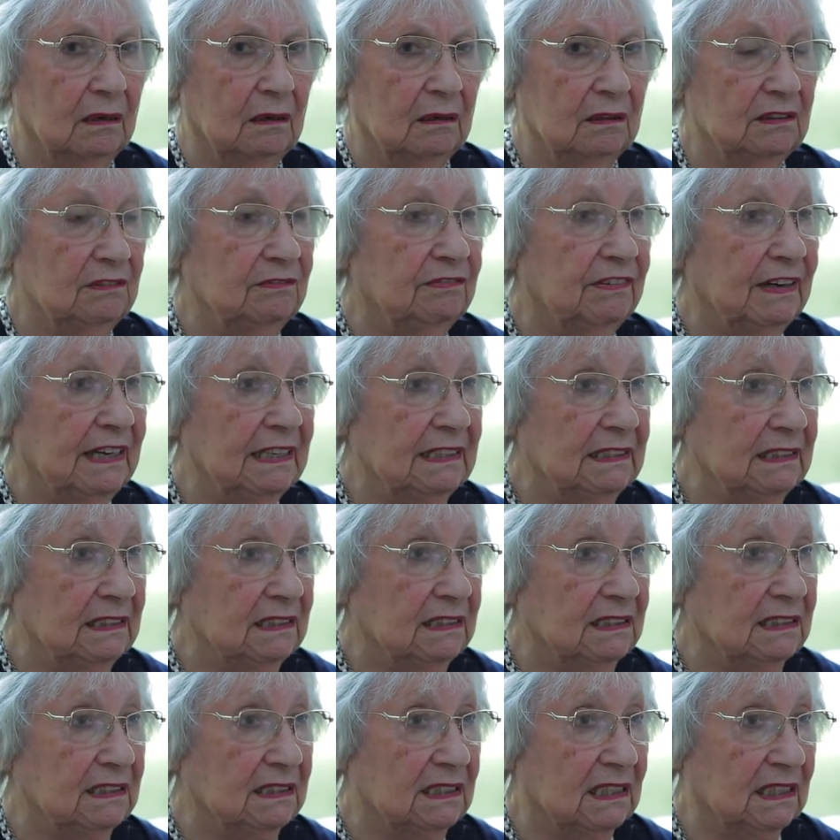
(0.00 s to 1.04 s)

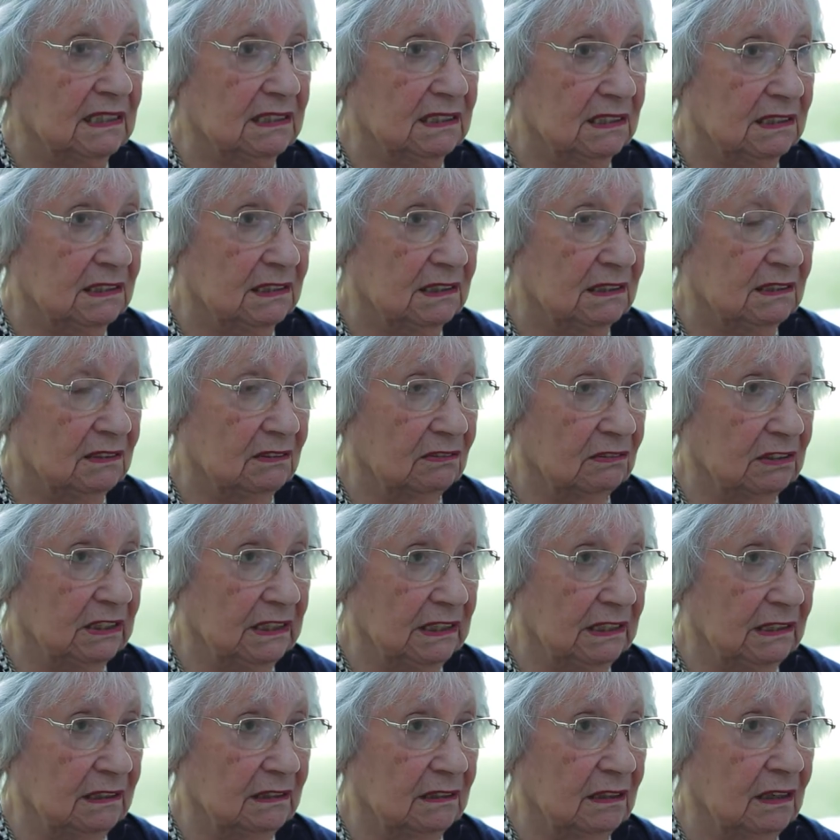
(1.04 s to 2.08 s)
Rivanska
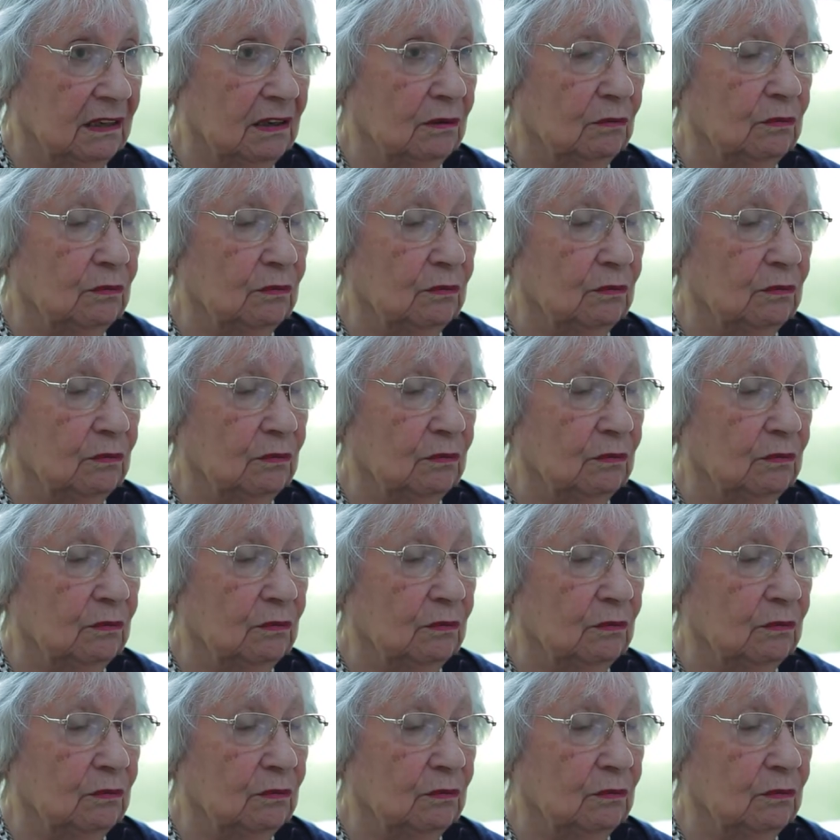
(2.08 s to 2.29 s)
Street,